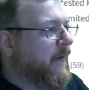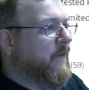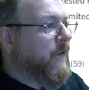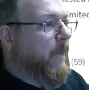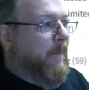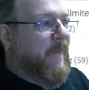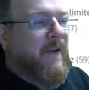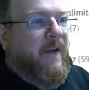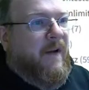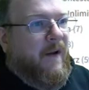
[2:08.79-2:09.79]
So,
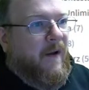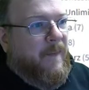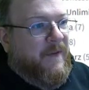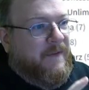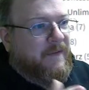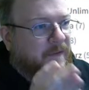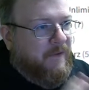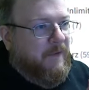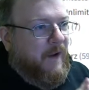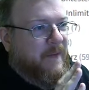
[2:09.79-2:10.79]
um, this is
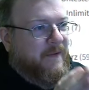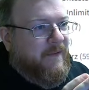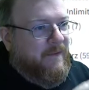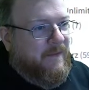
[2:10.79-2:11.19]
Southern Hobbies